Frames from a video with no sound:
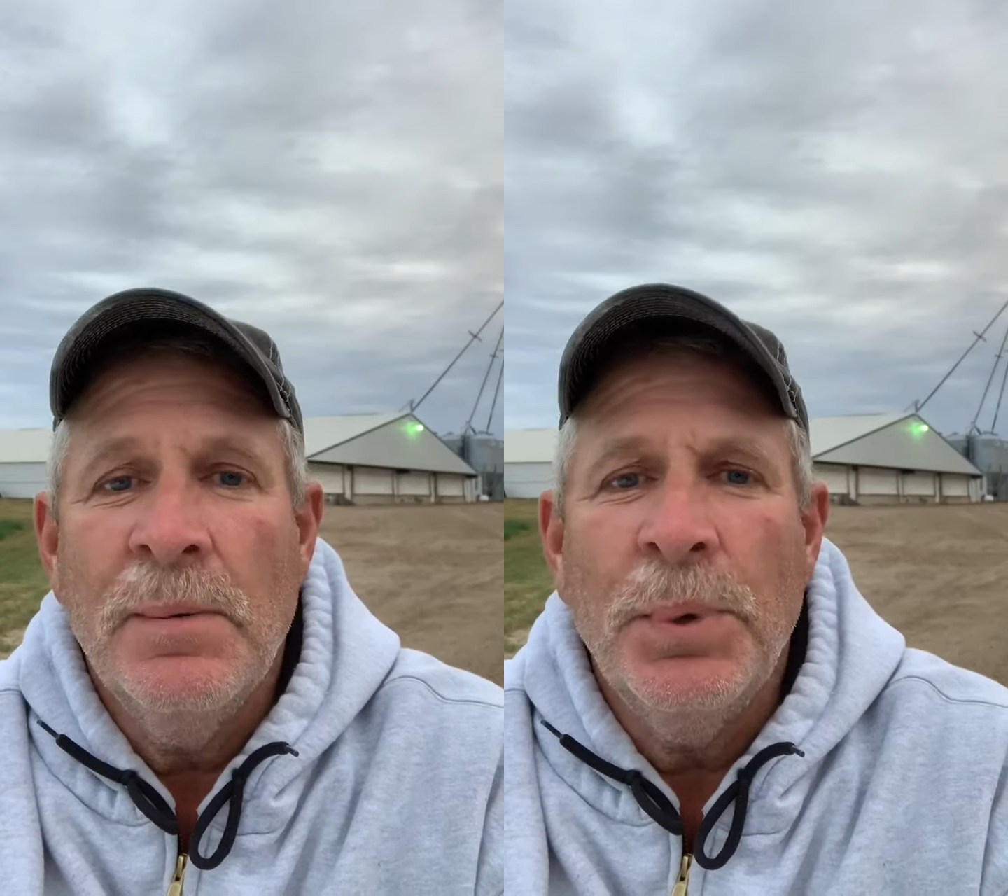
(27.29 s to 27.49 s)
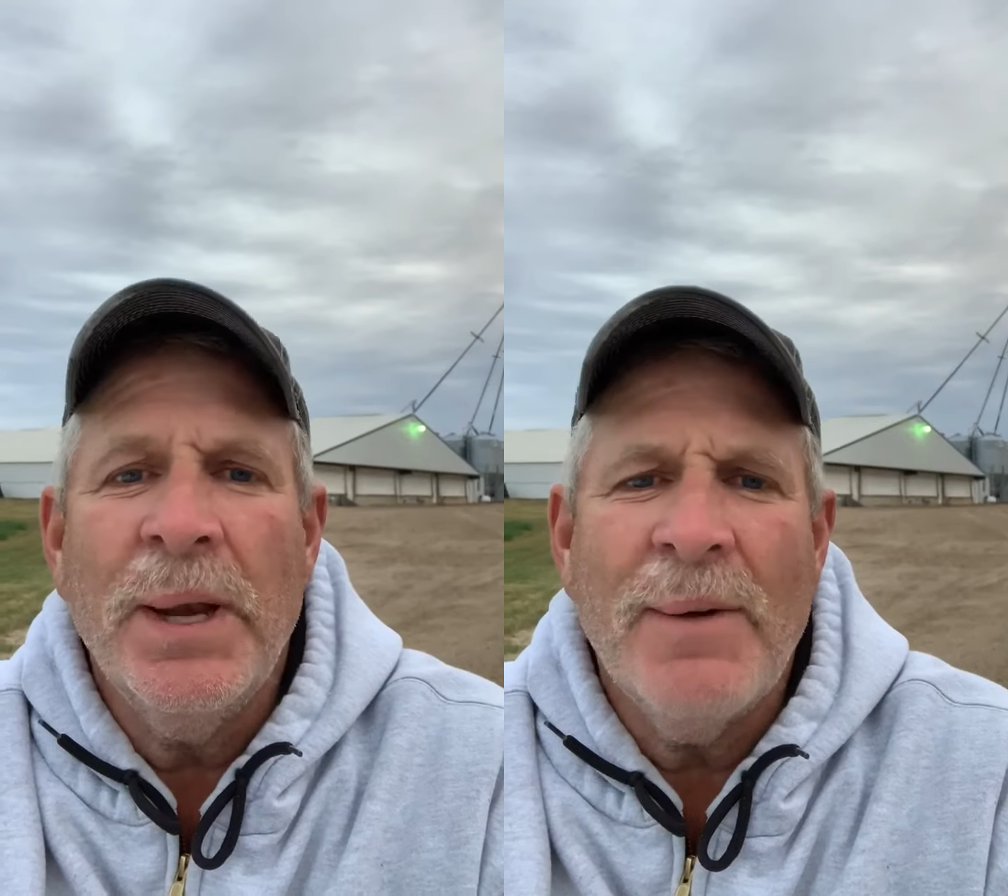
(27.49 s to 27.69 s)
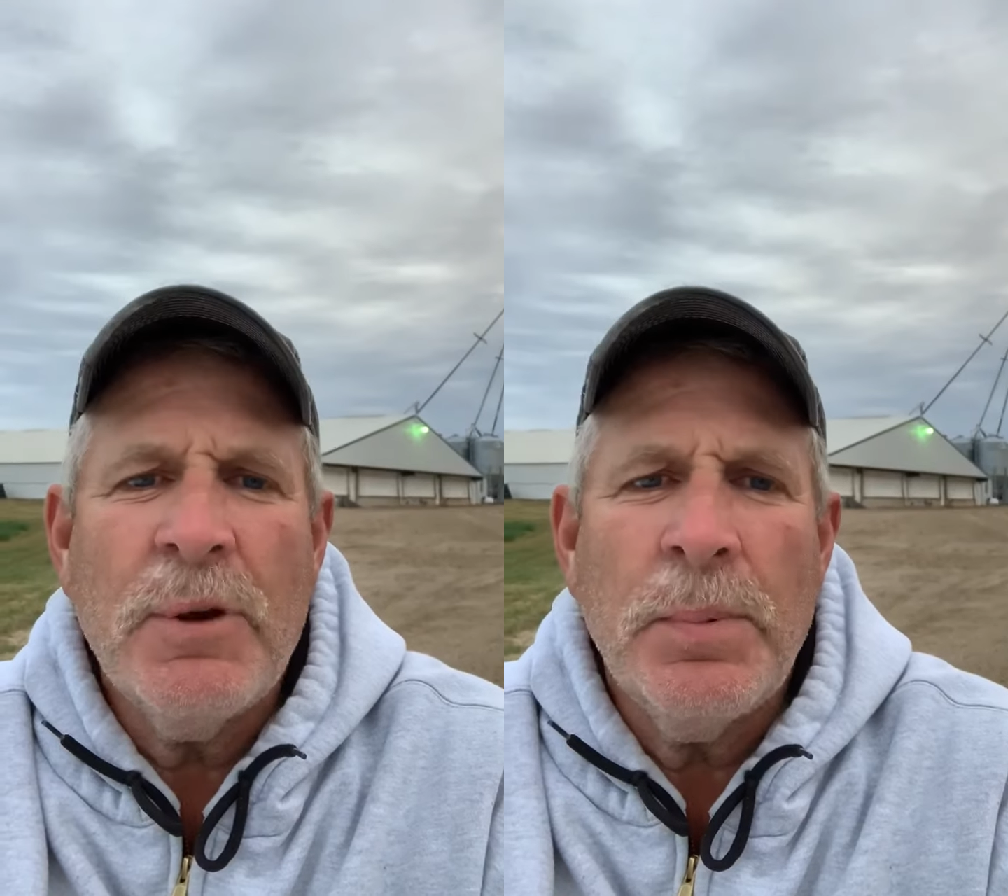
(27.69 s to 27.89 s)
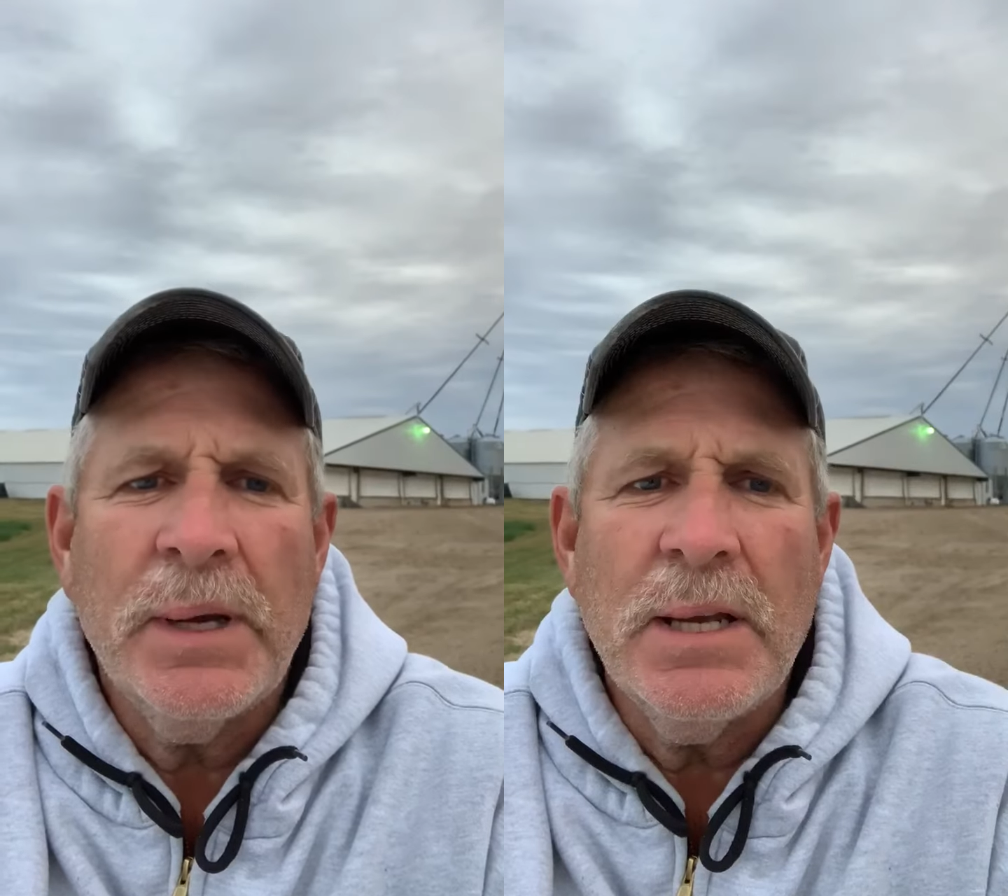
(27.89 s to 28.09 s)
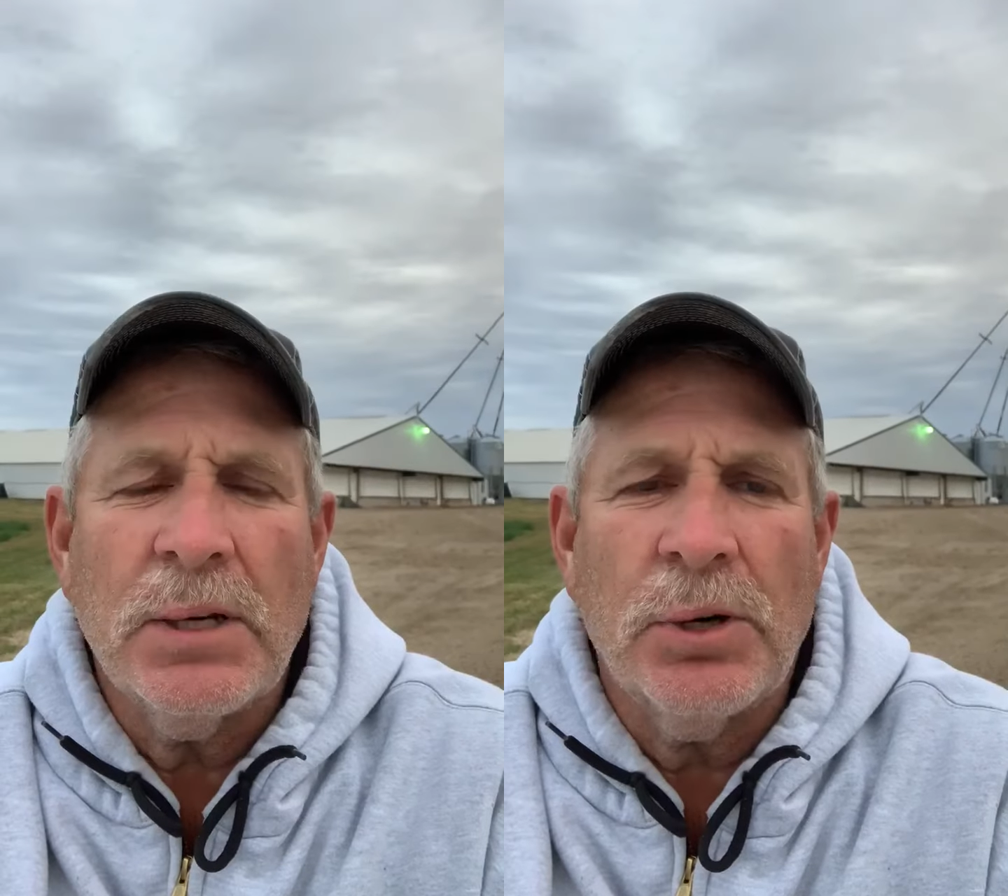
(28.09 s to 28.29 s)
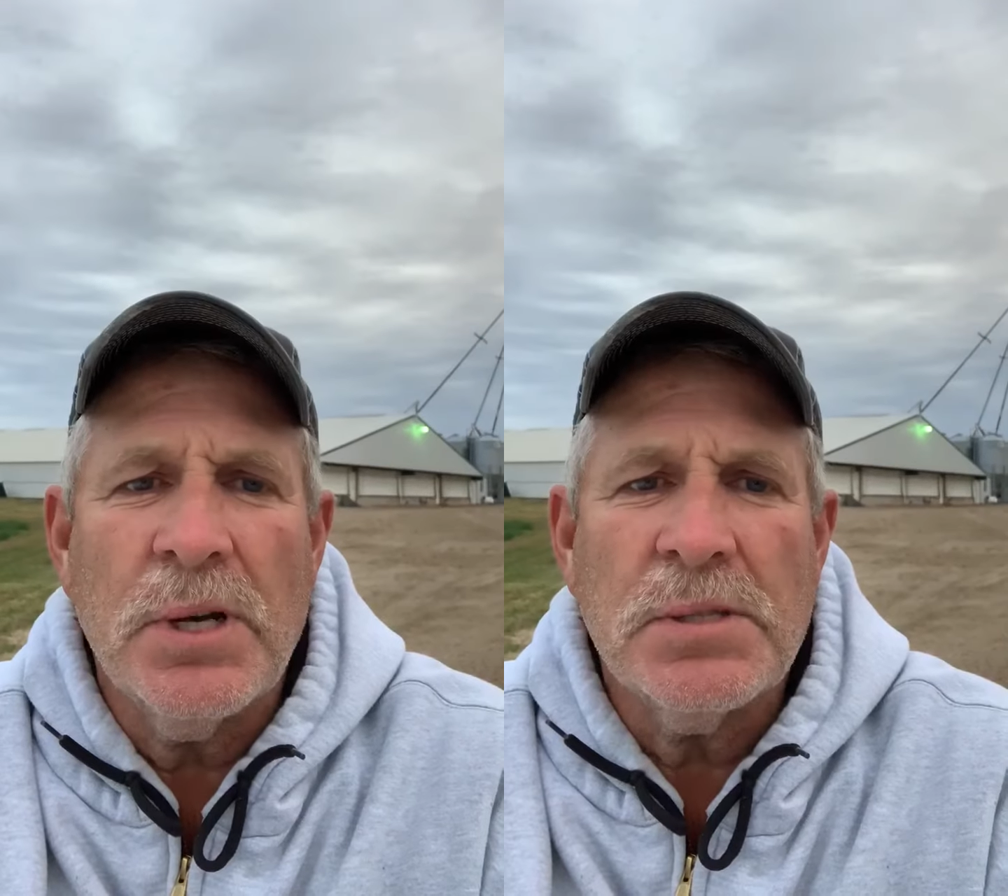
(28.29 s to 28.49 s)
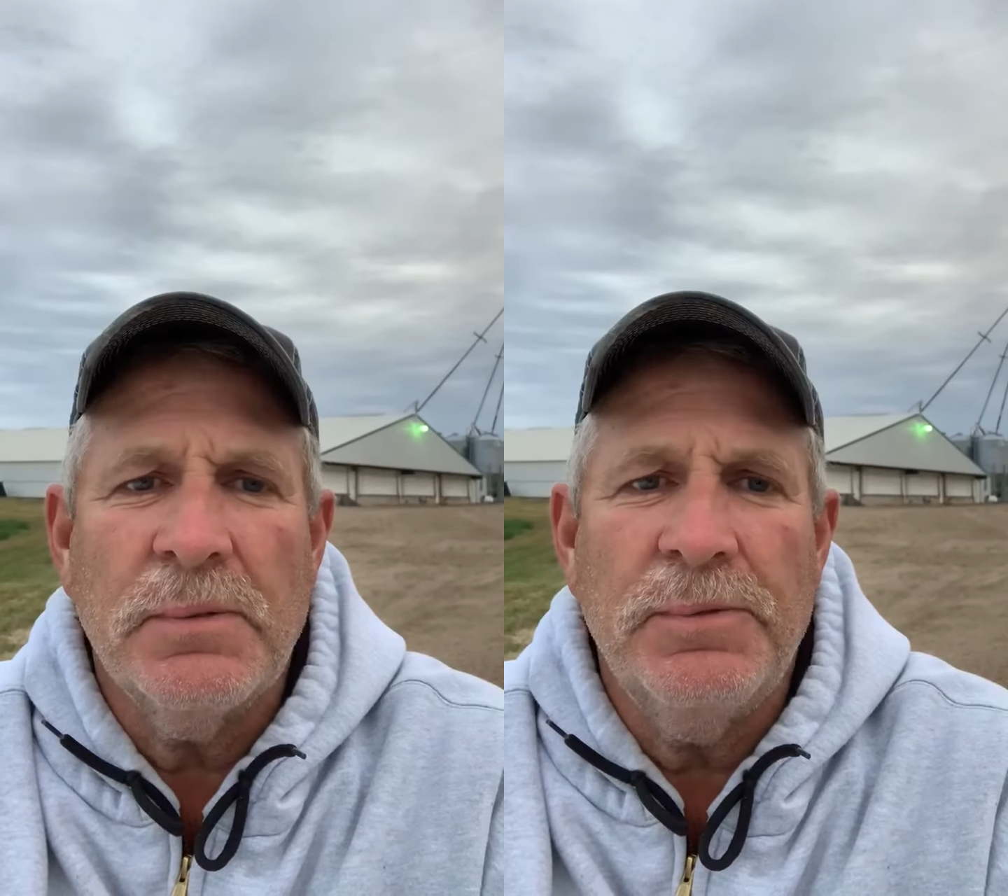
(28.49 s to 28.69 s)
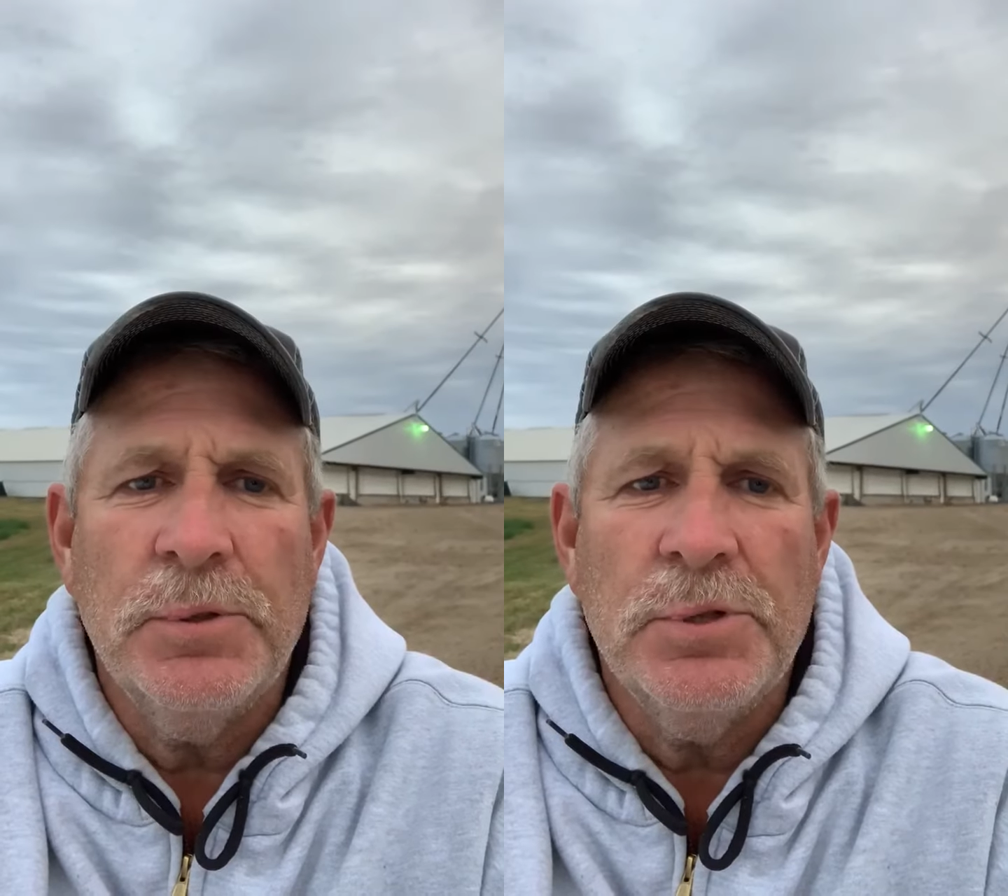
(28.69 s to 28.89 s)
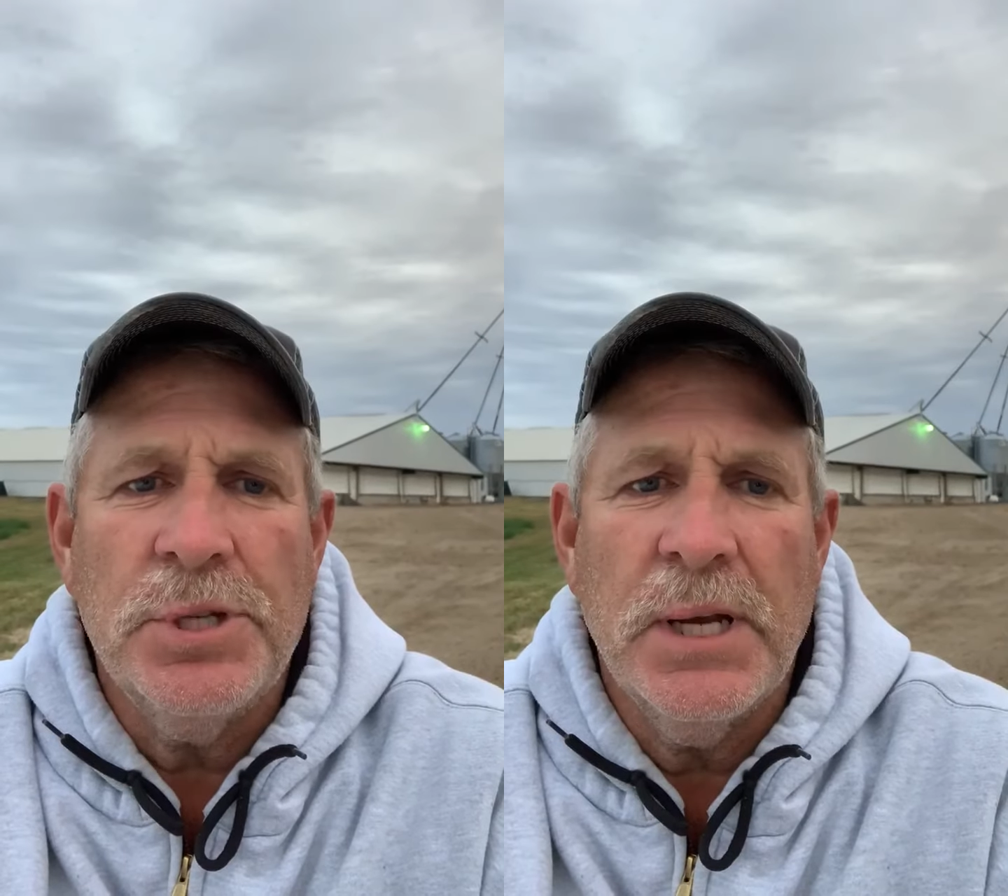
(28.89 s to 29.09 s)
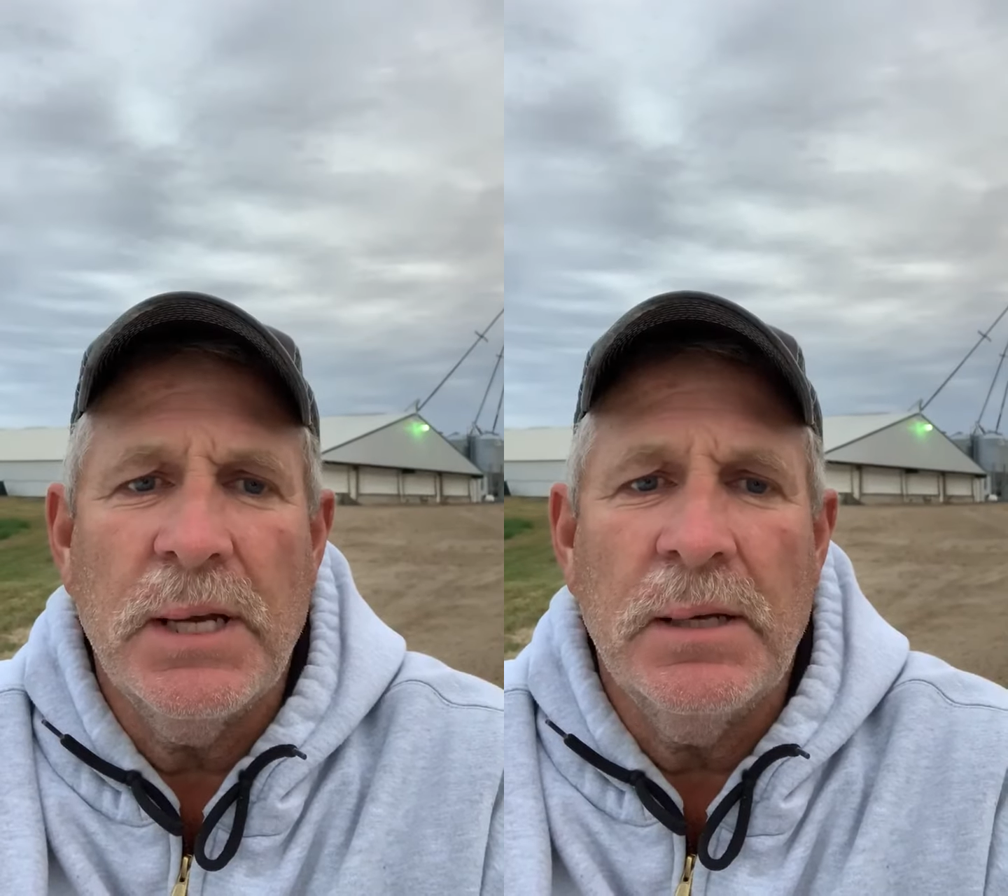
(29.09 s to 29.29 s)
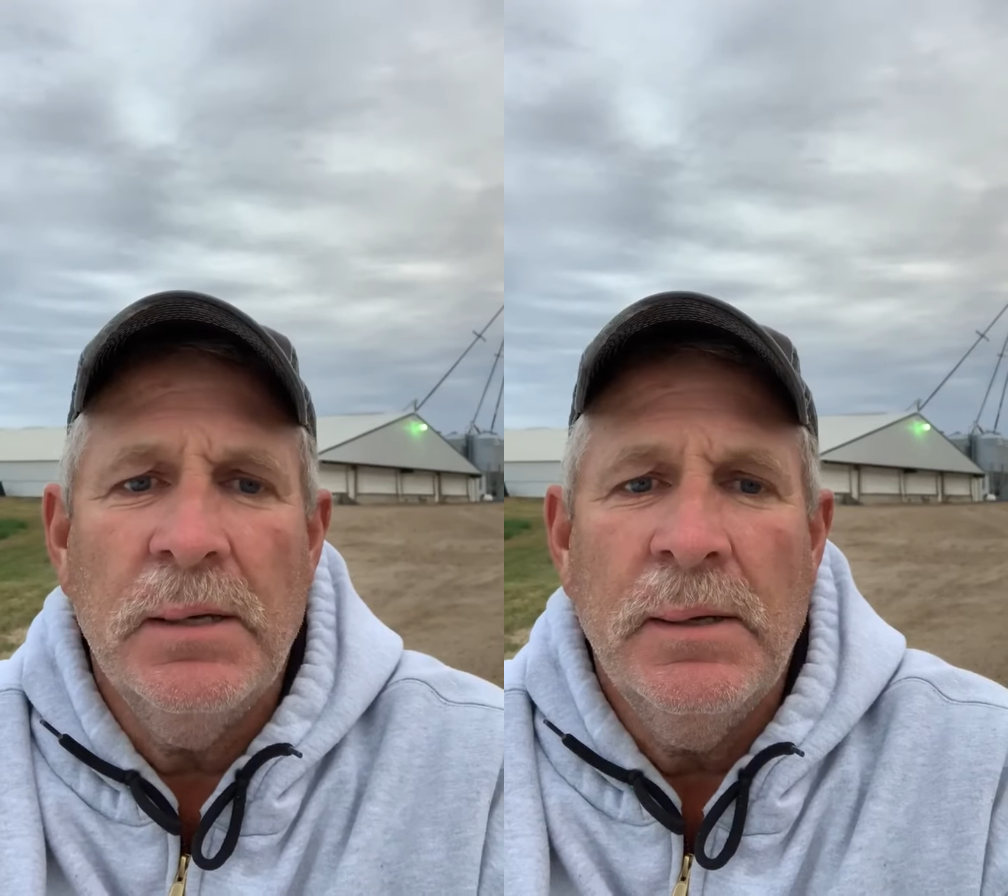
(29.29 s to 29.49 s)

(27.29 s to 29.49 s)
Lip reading: but everybody across the food chain.